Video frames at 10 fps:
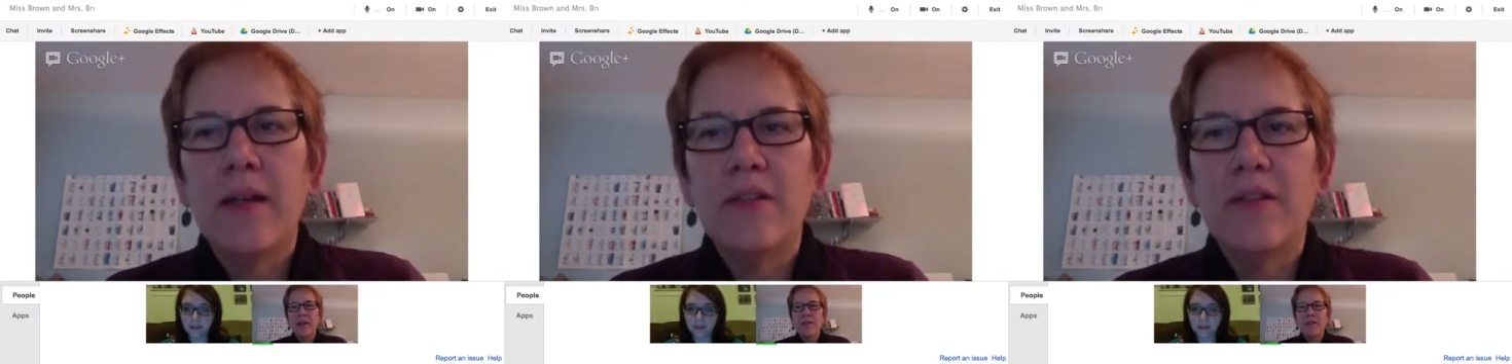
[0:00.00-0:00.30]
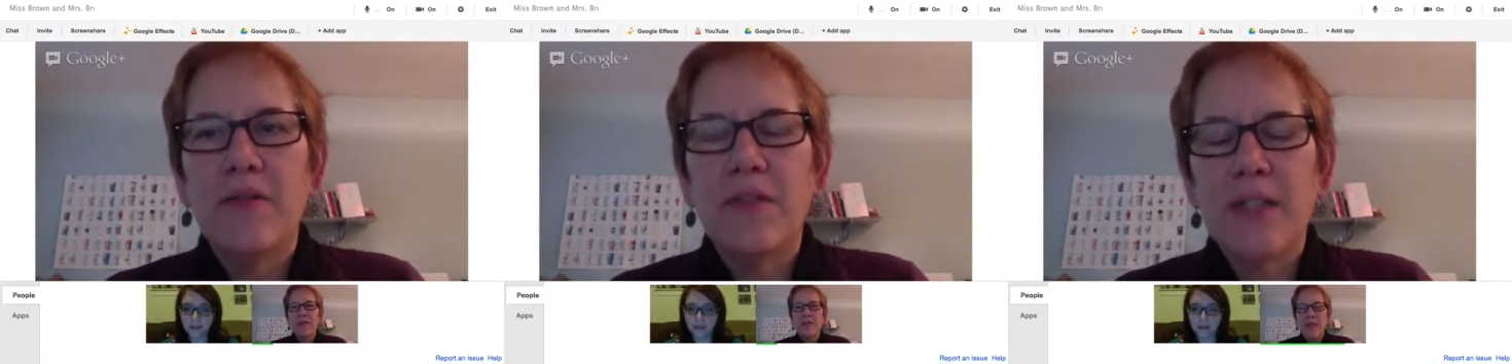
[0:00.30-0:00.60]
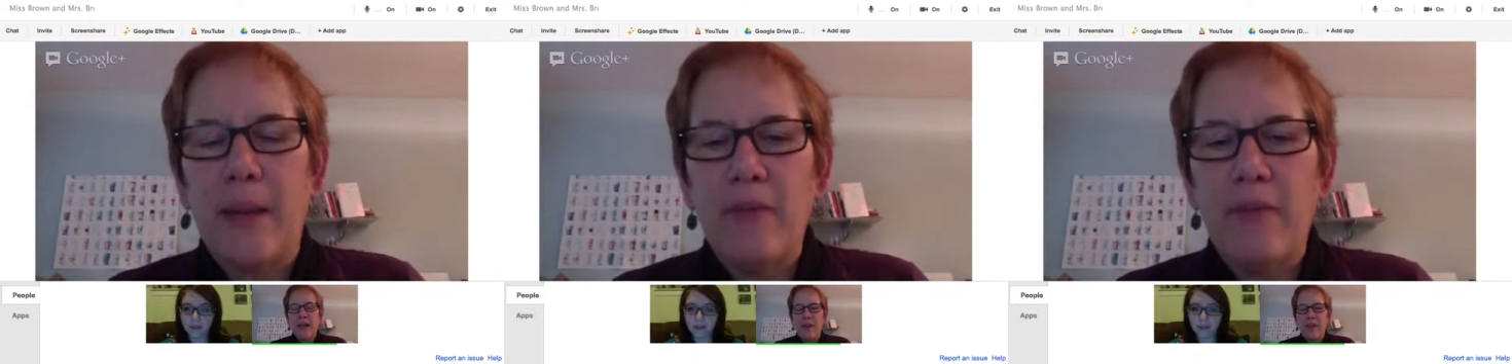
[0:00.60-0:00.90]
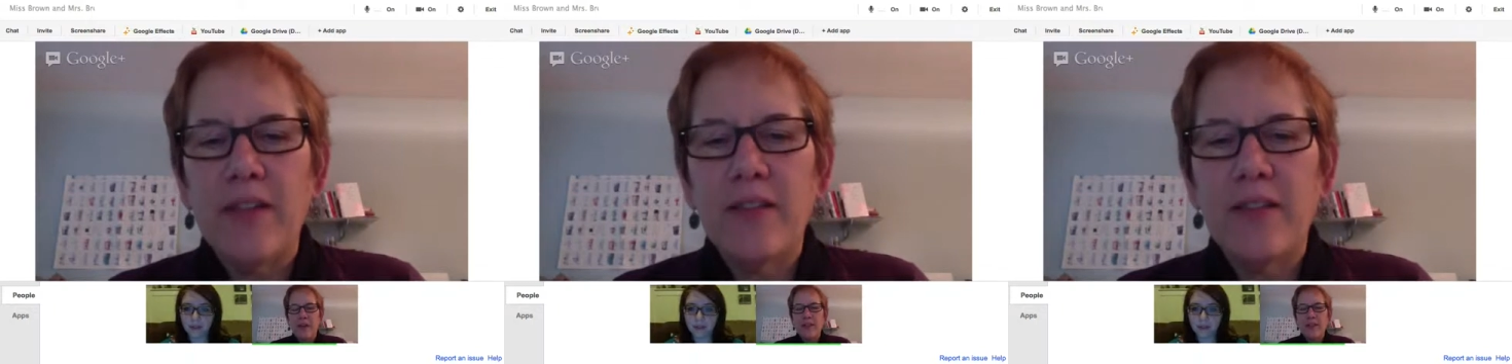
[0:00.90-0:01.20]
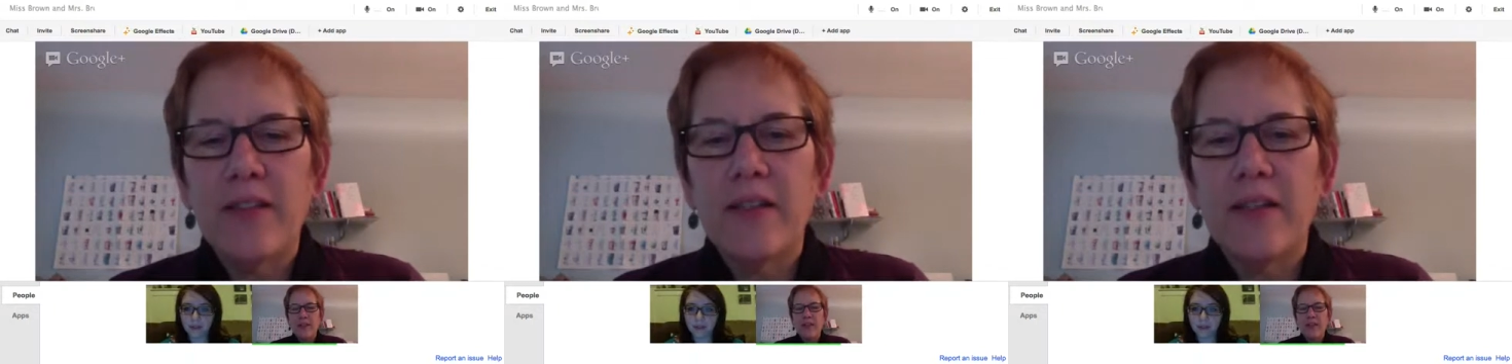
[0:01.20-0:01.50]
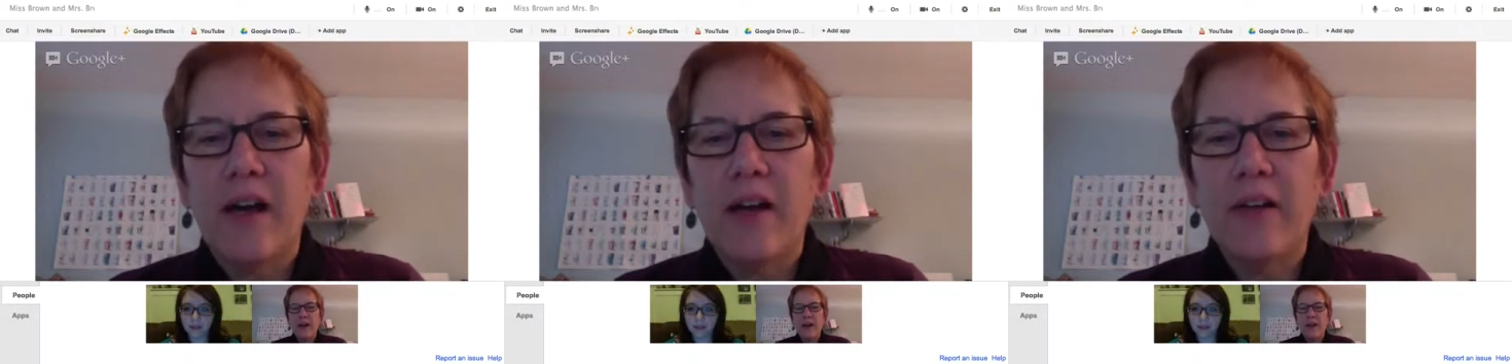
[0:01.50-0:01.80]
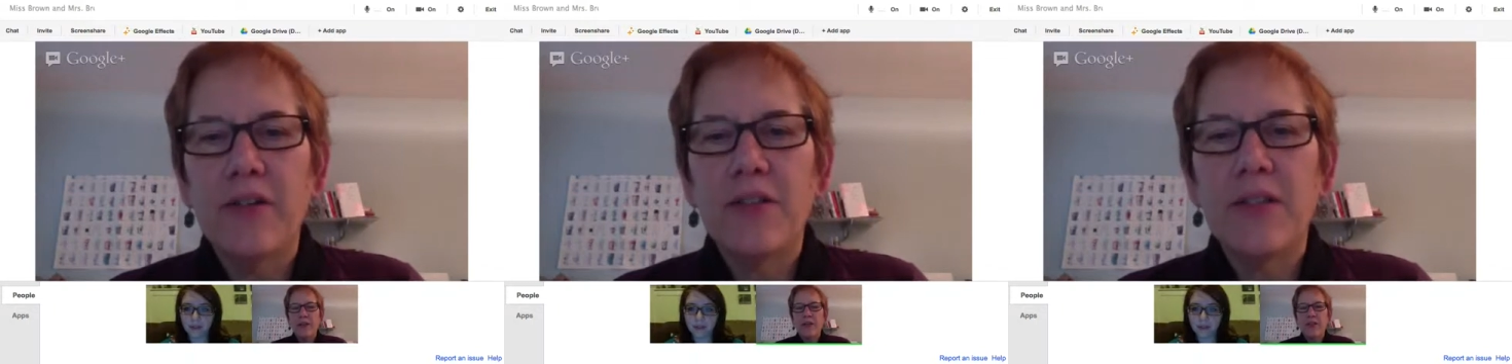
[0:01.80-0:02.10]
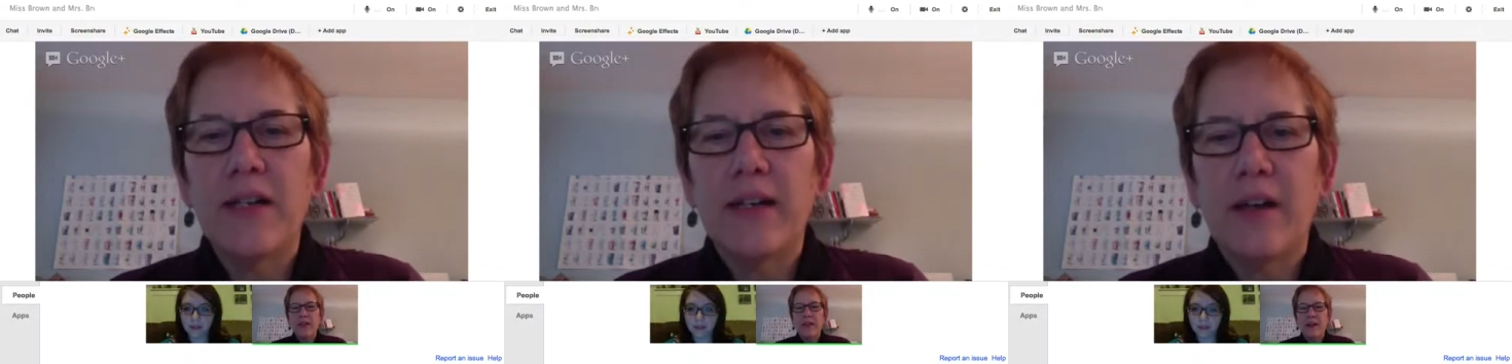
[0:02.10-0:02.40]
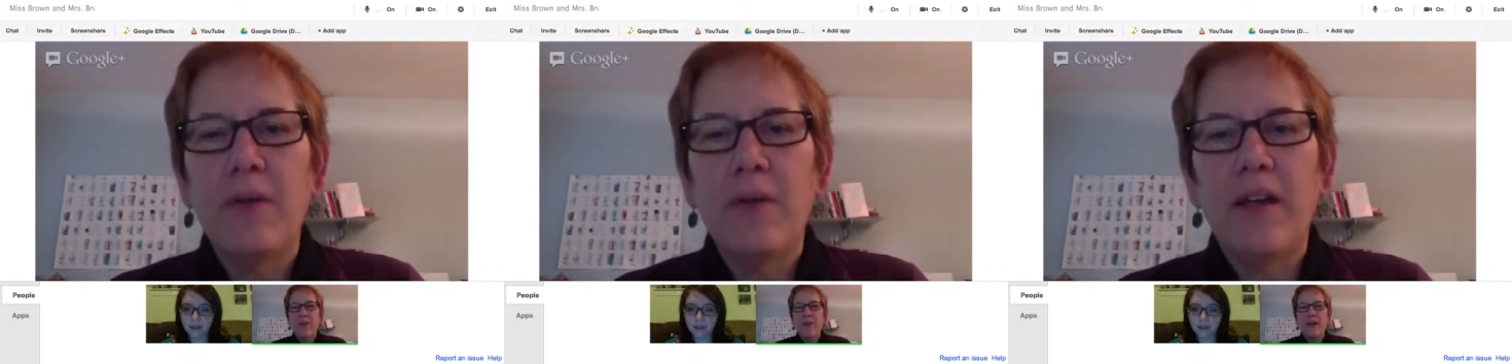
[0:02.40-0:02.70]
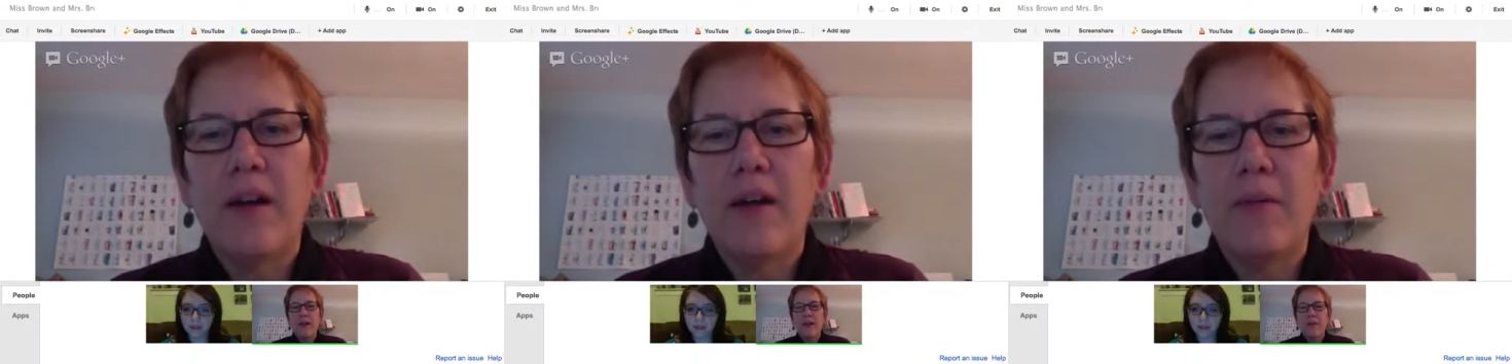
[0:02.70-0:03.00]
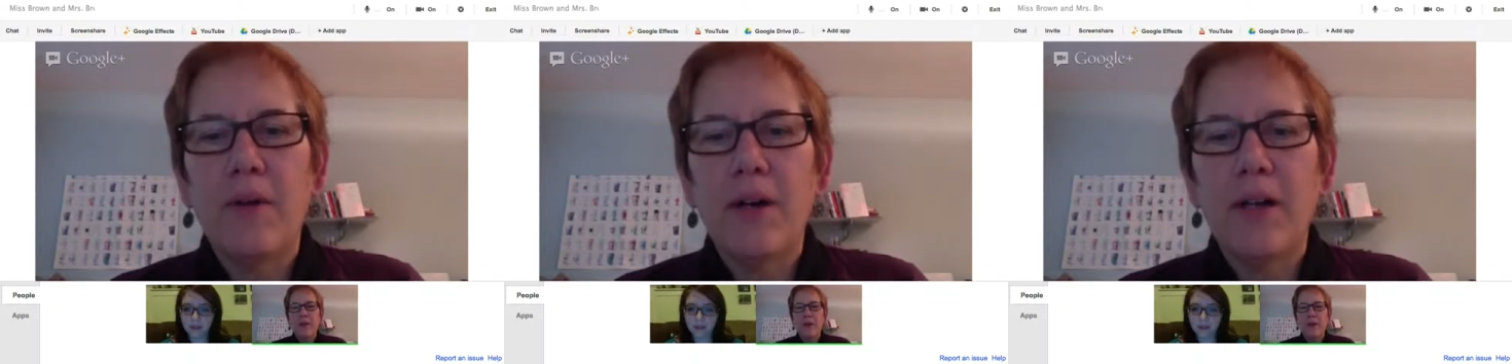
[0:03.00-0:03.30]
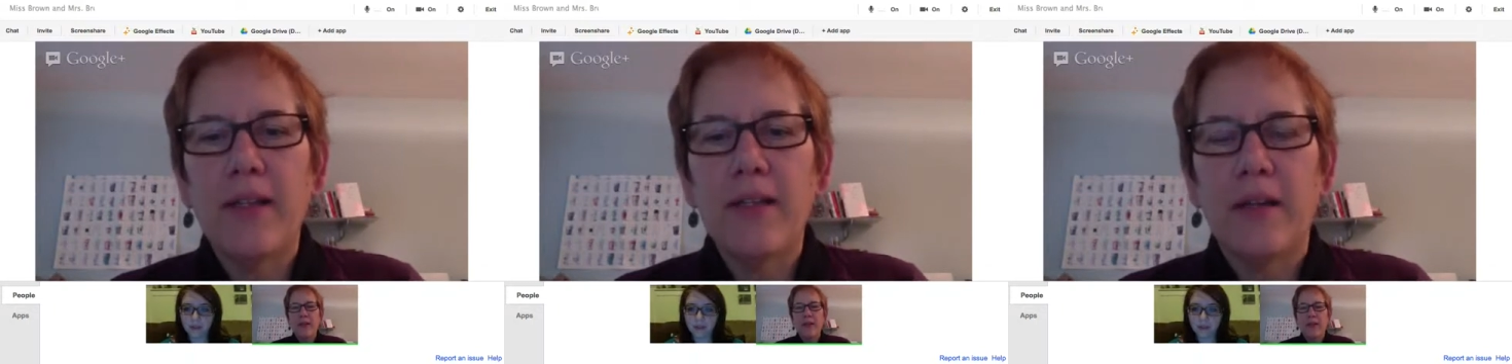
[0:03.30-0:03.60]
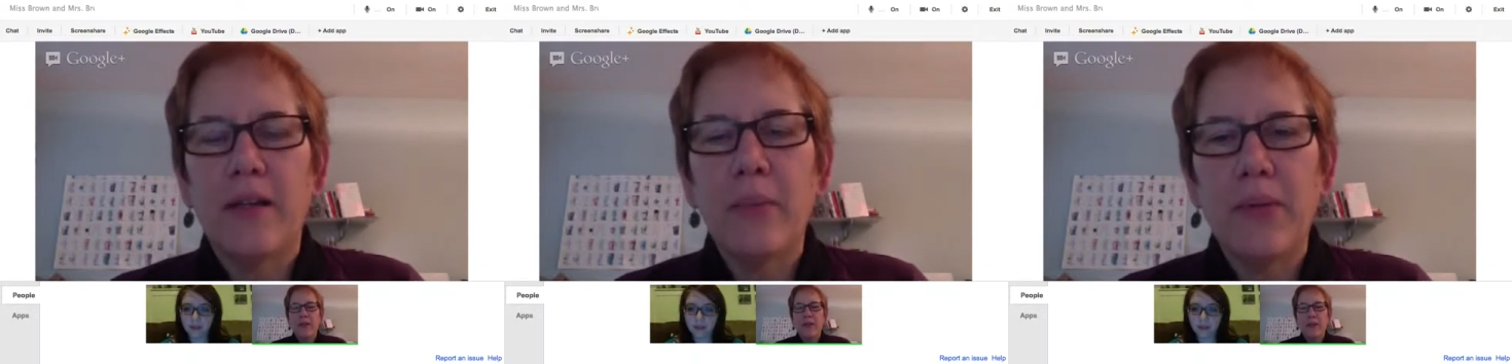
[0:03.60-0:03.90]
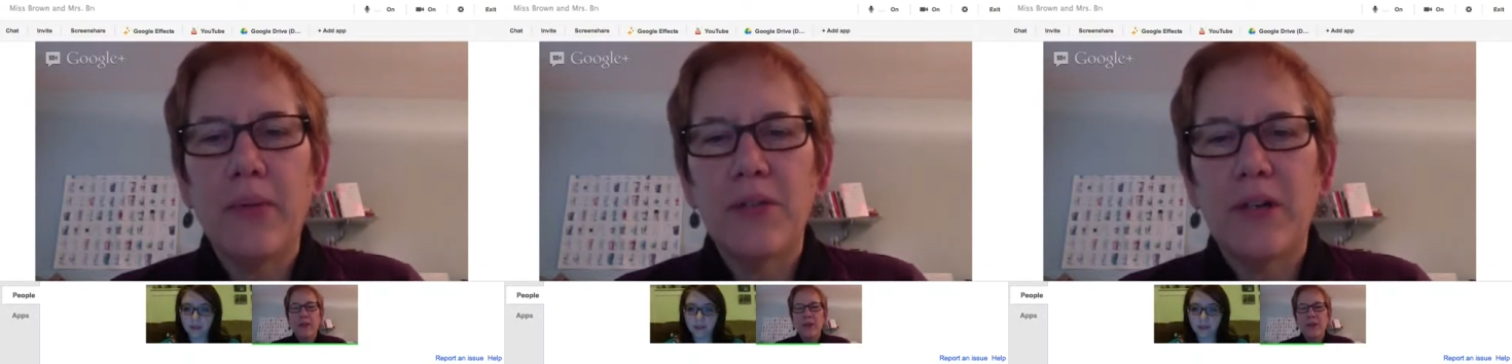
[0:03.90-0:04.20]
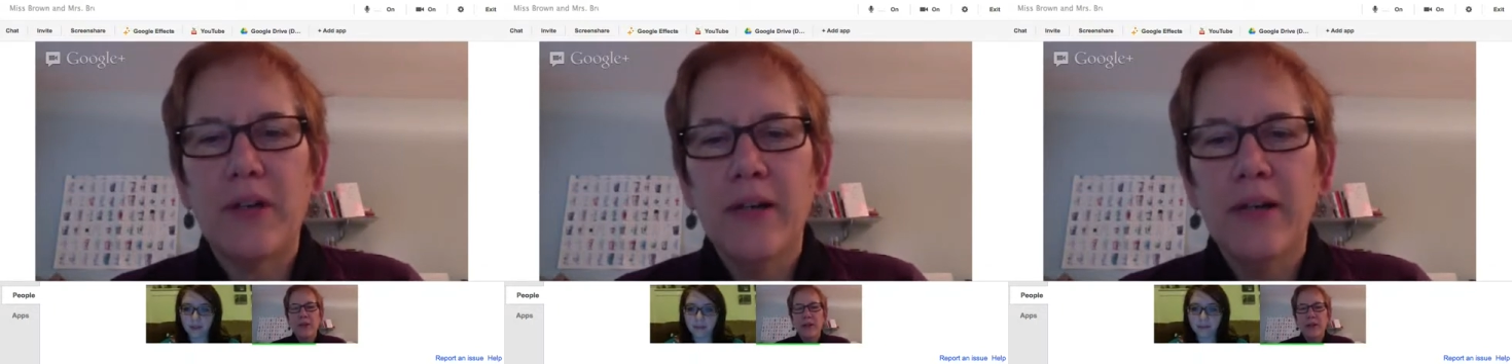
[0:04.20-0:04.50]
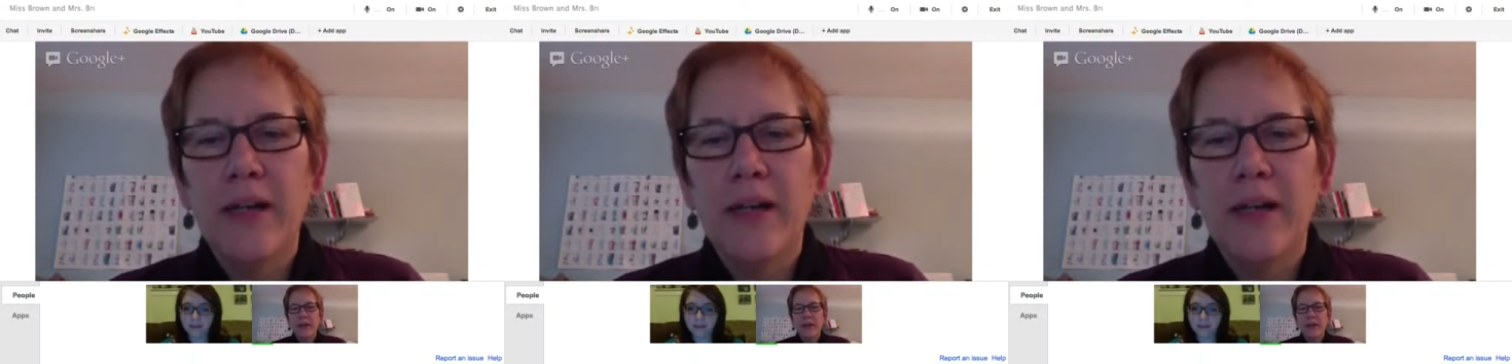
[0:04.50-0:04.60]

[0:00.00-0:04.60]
different typefaces and colors that go with the artwork that's on the poster.